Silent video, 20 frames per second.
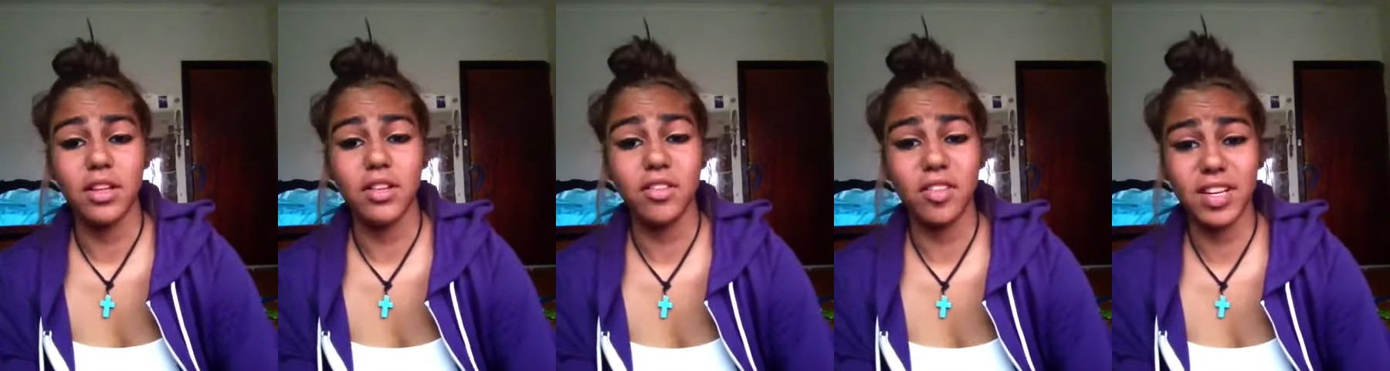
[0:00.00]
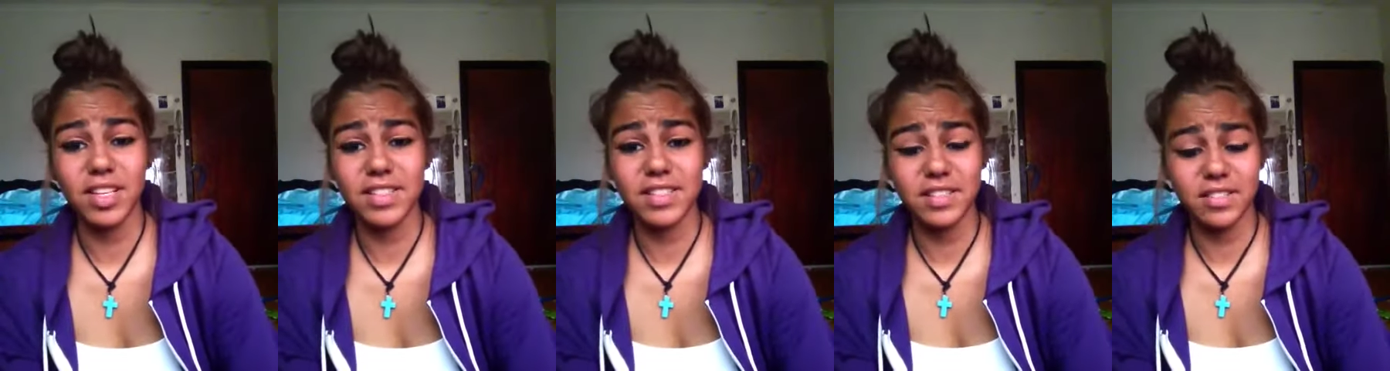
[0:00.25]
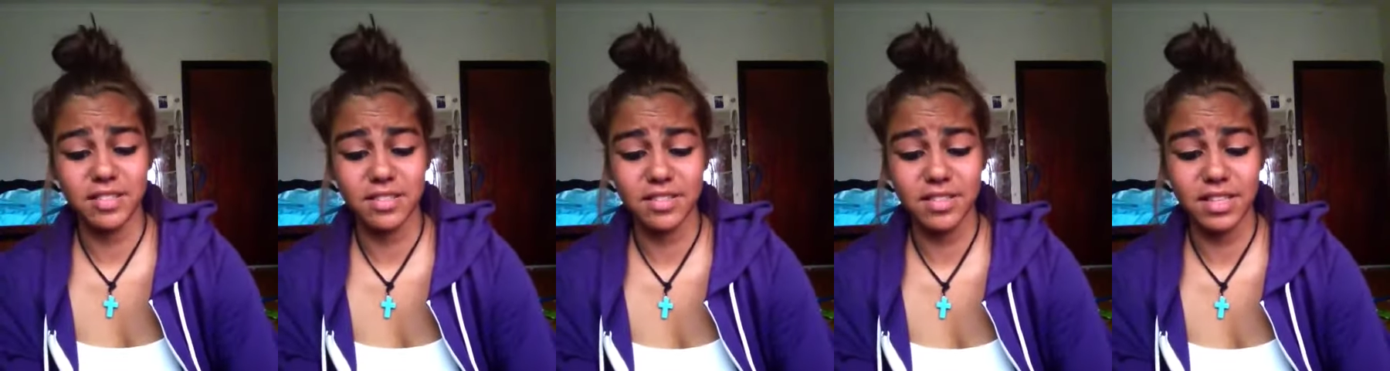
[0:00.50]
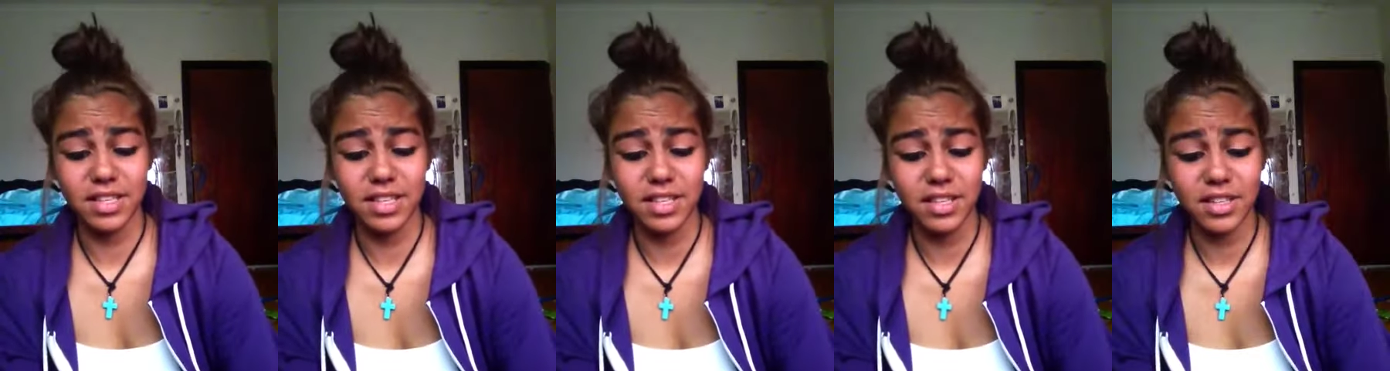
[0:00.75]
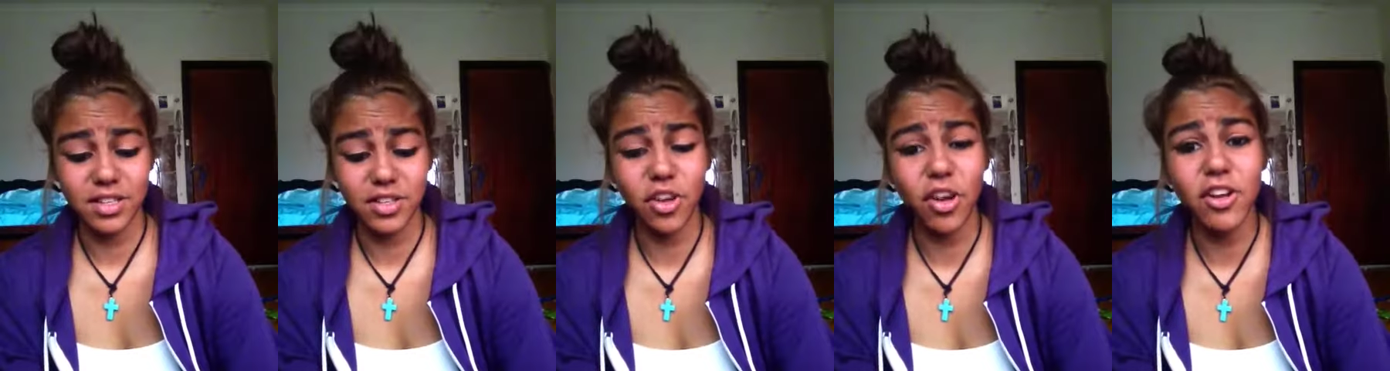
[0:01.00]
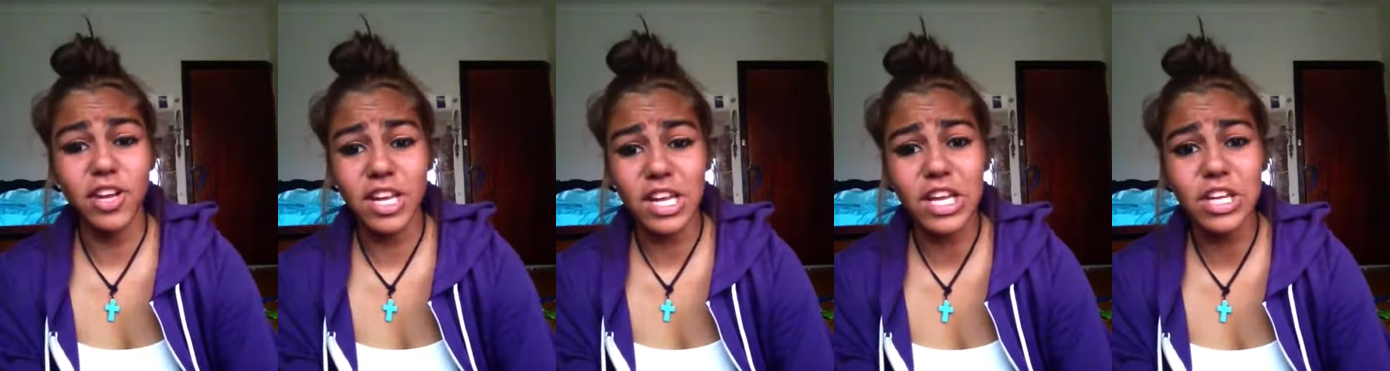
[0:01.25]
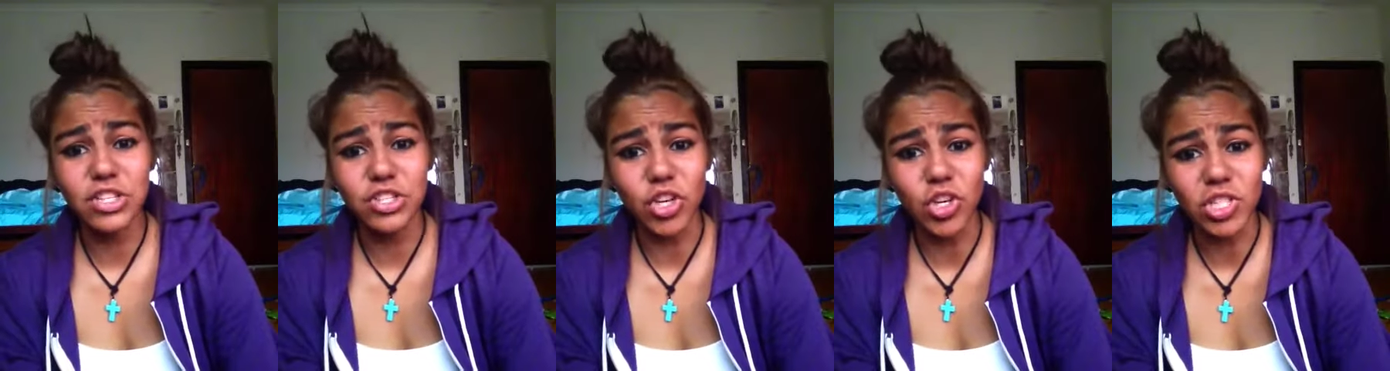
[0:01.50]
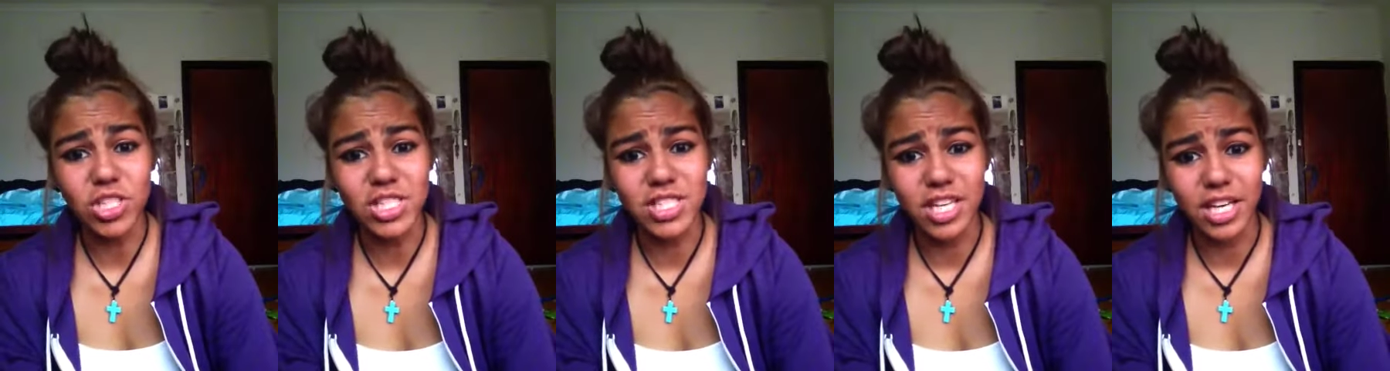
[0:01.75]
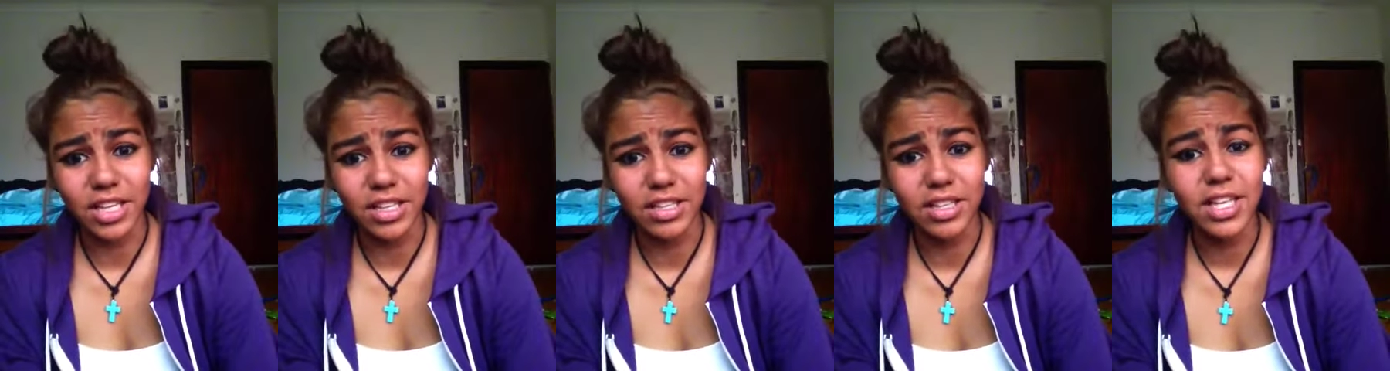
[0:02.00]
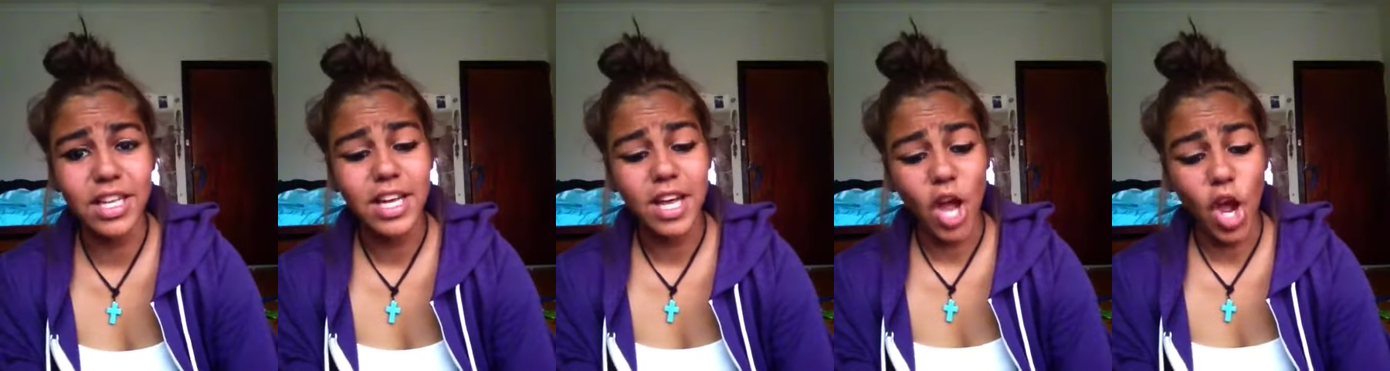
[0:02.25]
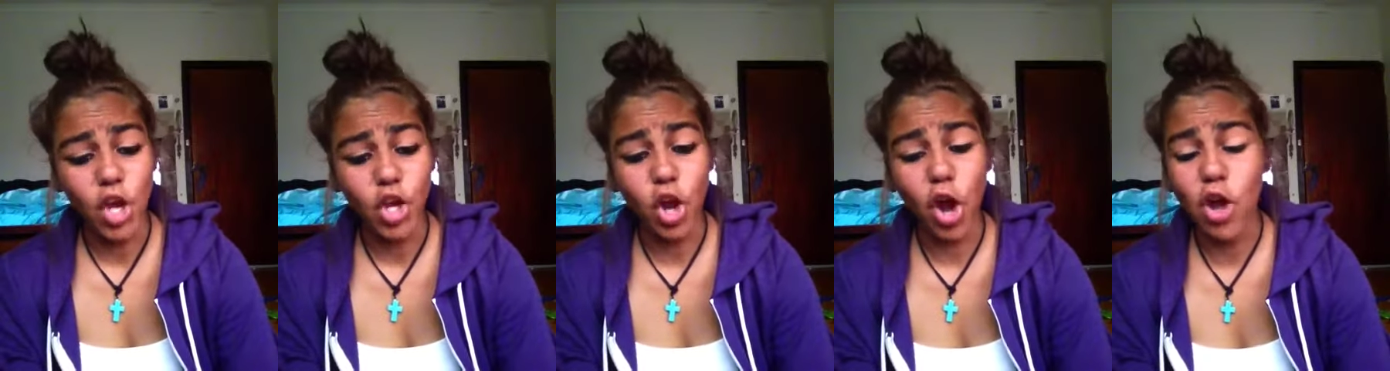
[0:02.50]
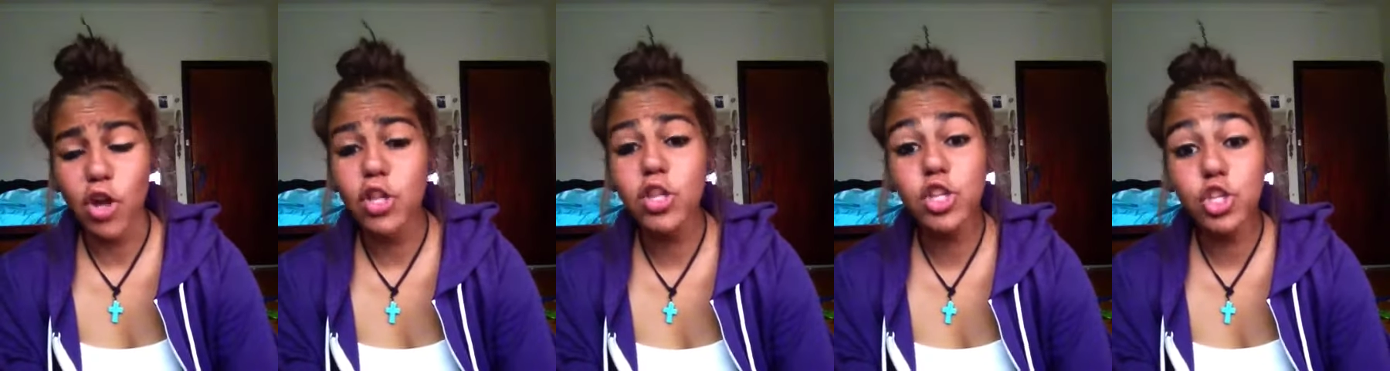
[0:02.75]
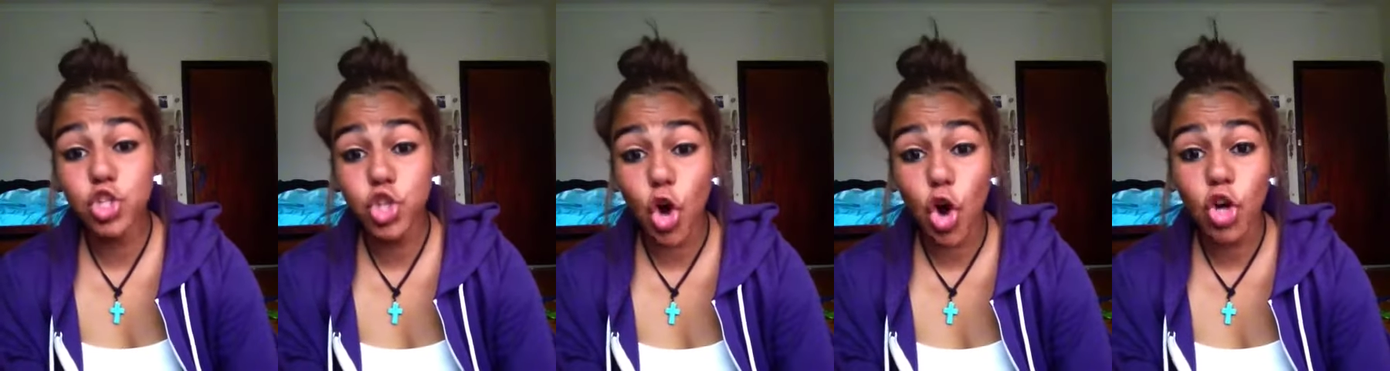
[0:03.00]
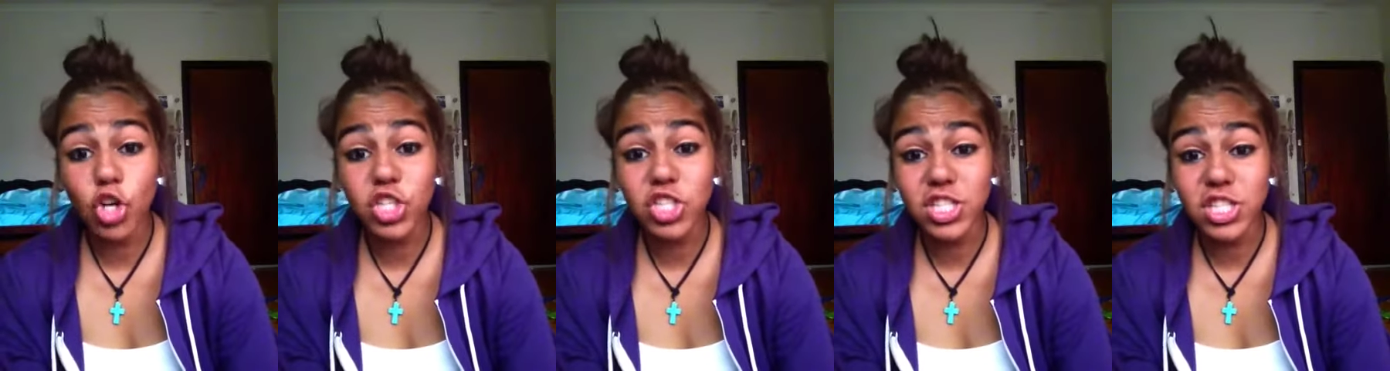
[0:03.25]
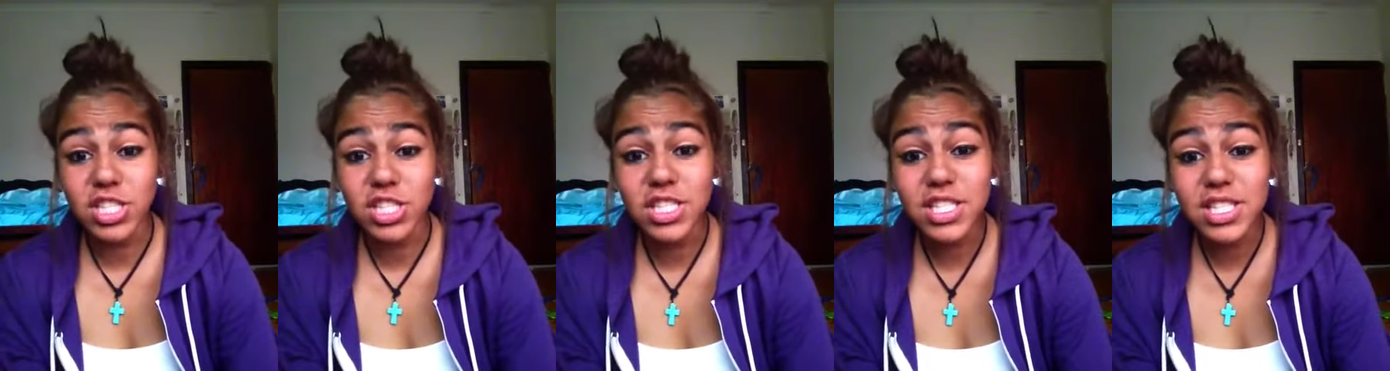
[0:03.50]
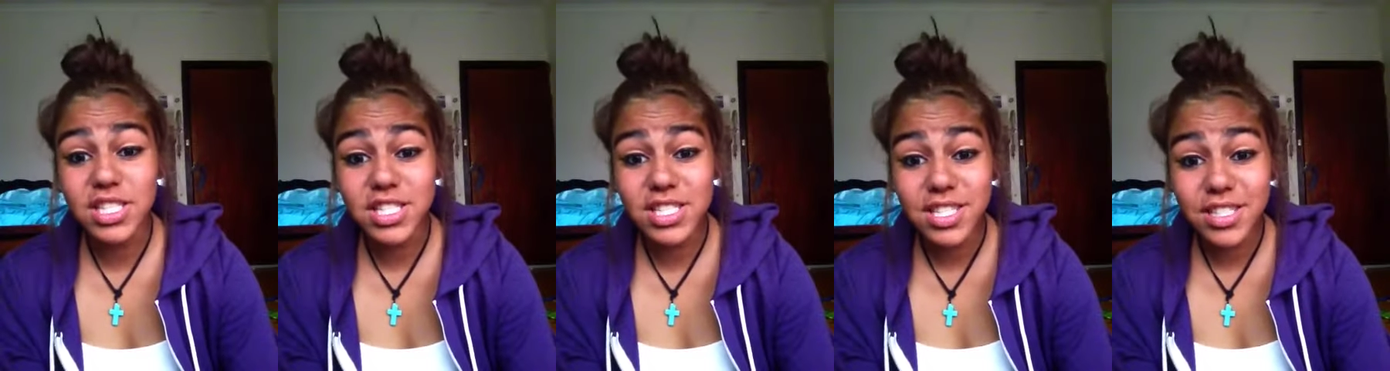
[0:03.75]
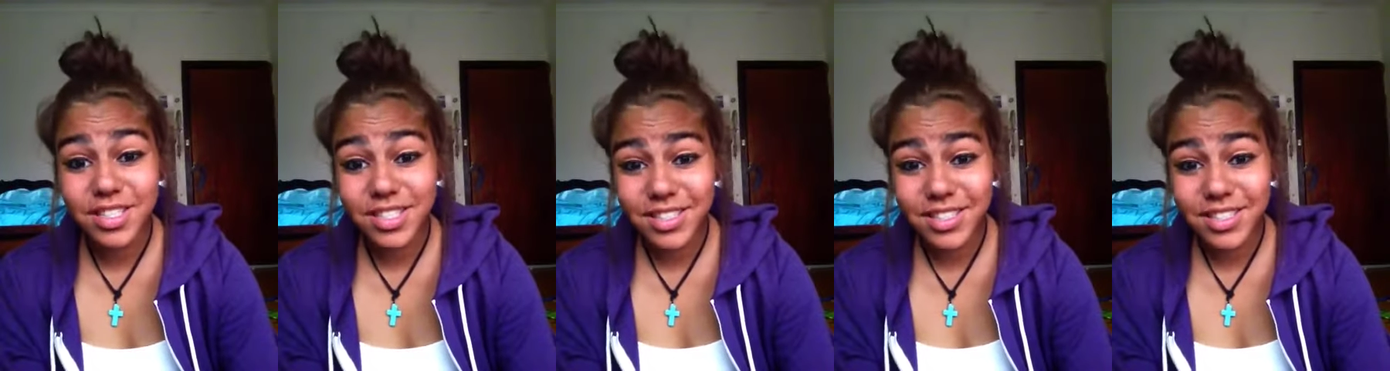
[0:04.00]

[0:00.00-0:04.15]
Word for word: Like seriously, go get your shots done. Go to the doctors